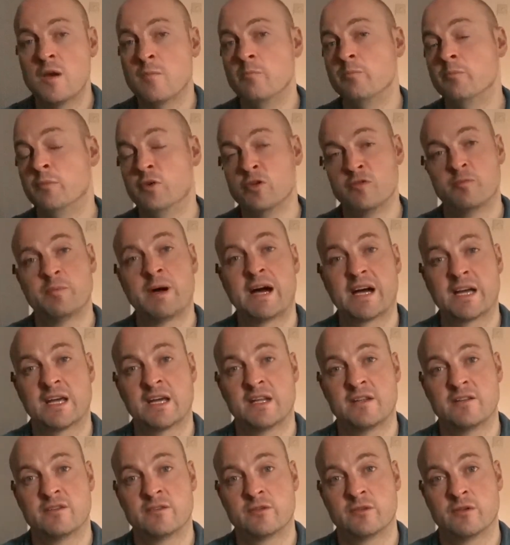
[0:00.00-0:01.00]
move back
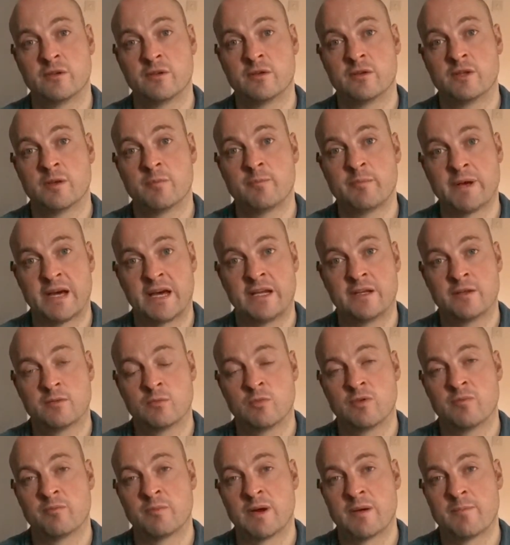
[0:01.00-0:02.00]
into the bed
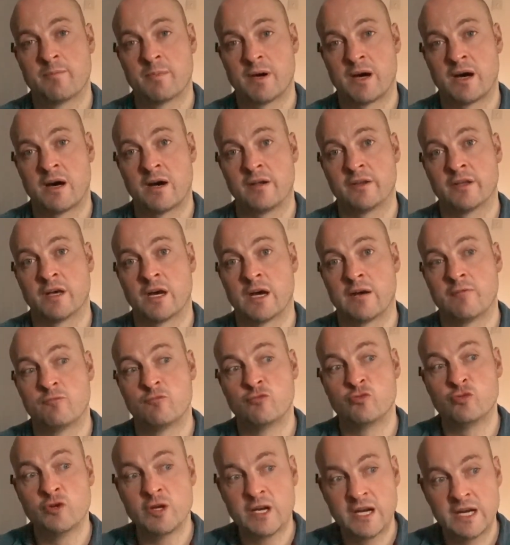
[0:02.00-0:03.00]
with my partner. I'm
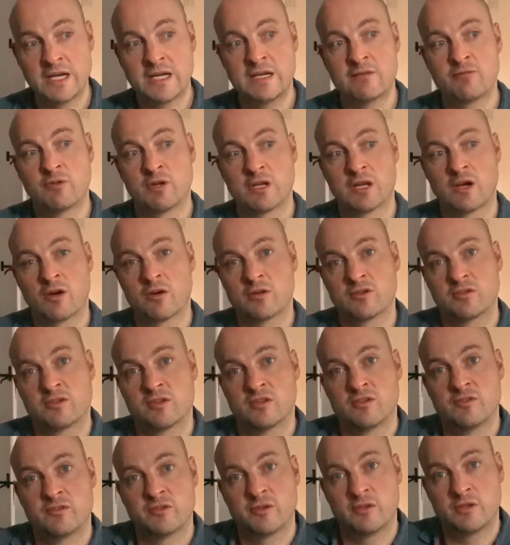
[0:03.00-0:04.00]
really
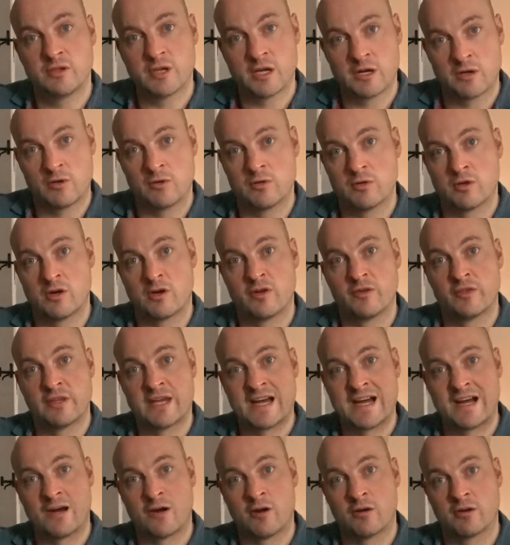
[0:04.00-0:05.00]
reluctant to go on
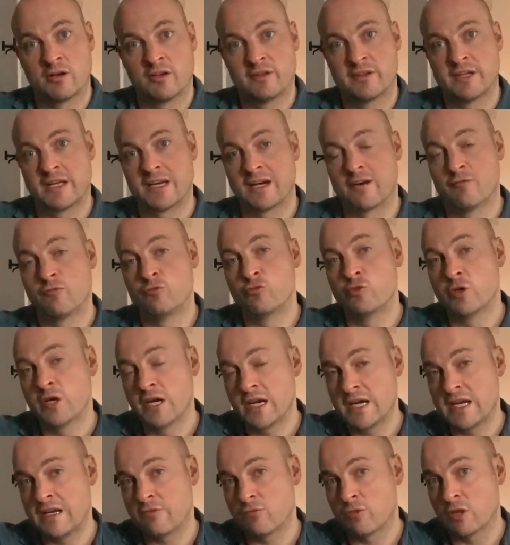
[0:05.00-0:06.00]
that holiday. I'm
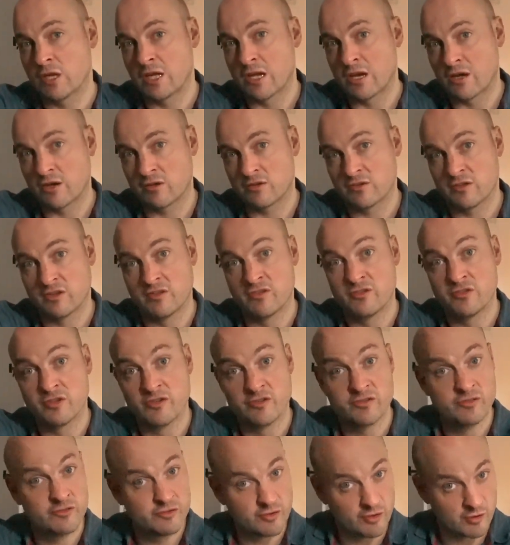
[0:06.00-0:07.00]
really reluctant to
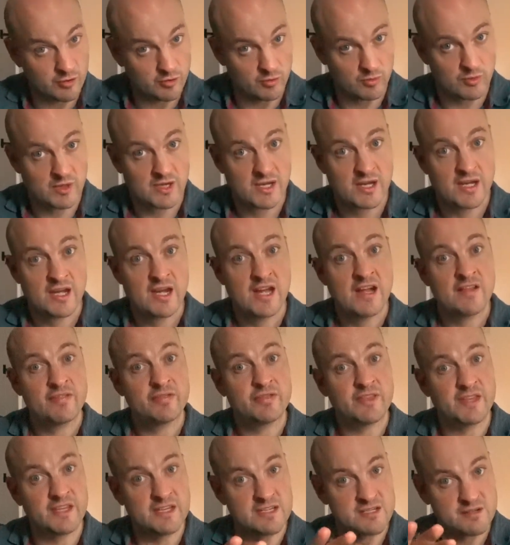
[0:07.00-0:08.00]
do
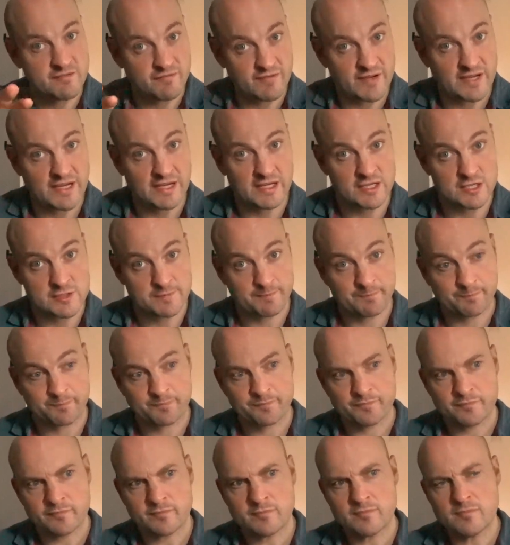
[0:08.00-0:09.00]
these things.
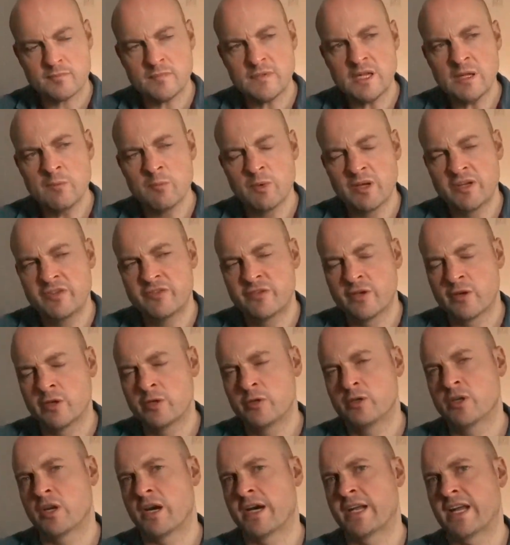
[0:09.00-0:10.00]
But until
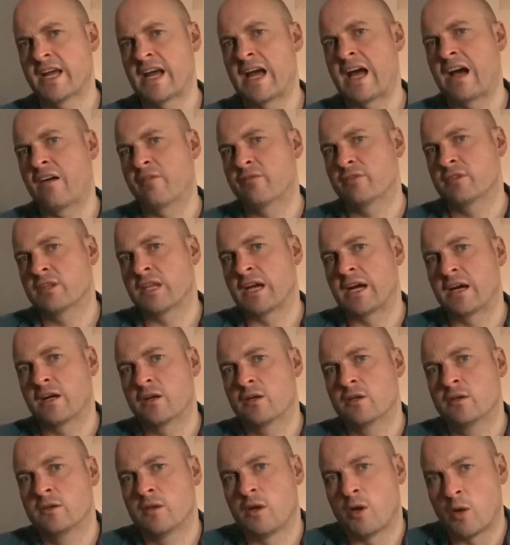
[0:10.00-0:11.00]
you kind of have that
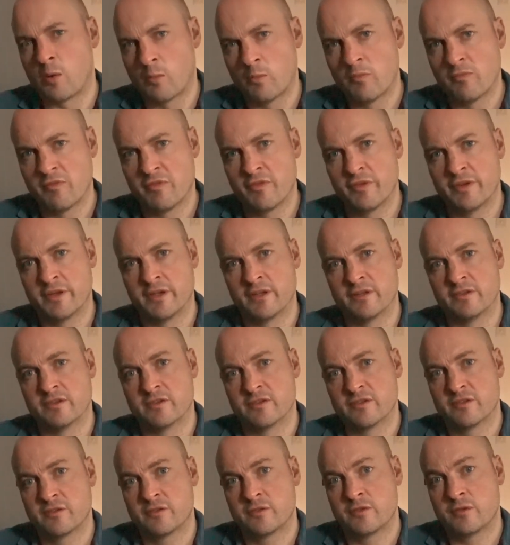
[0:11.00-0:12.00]

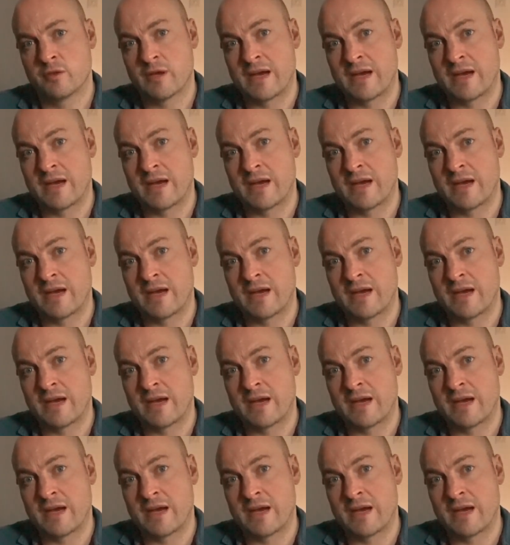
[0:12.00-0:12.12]
confidence to